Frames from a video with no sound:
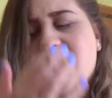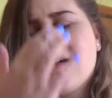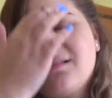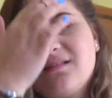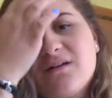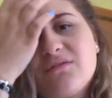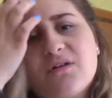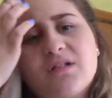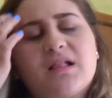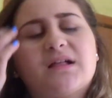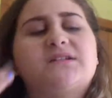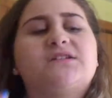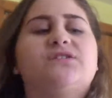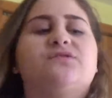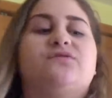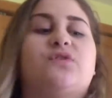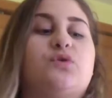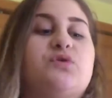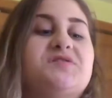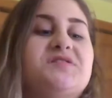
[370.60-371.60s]
I love
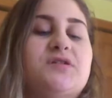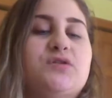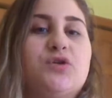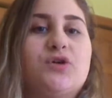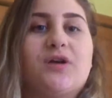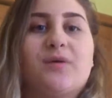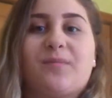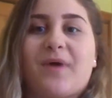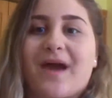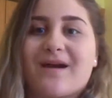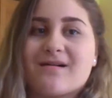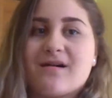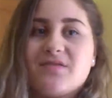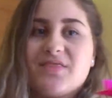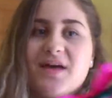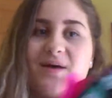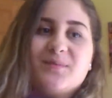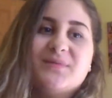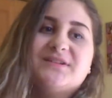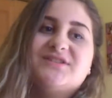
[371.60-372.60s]
collecting photos and looking back
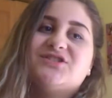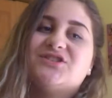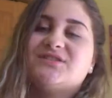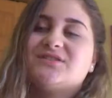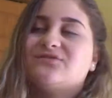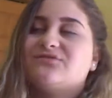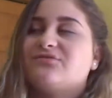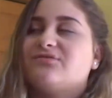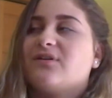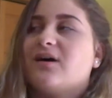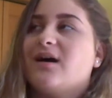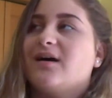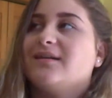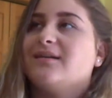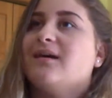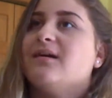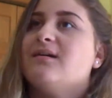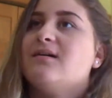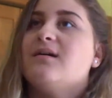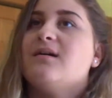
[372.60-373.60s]
on them. It's just a
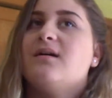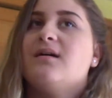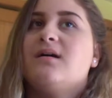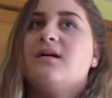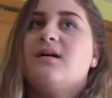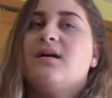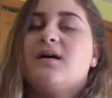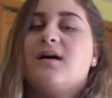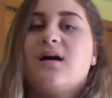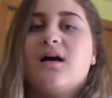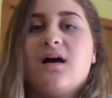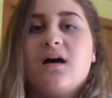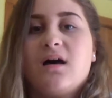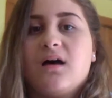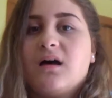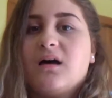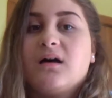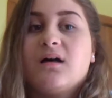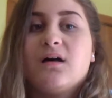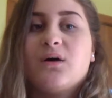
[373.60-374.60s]
fun
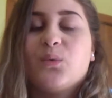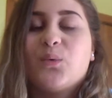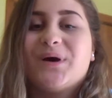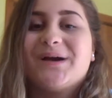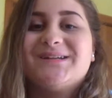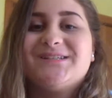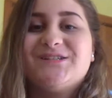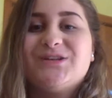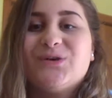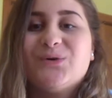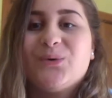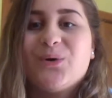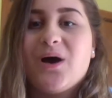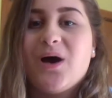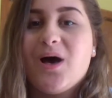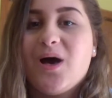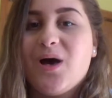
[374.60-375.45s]
way to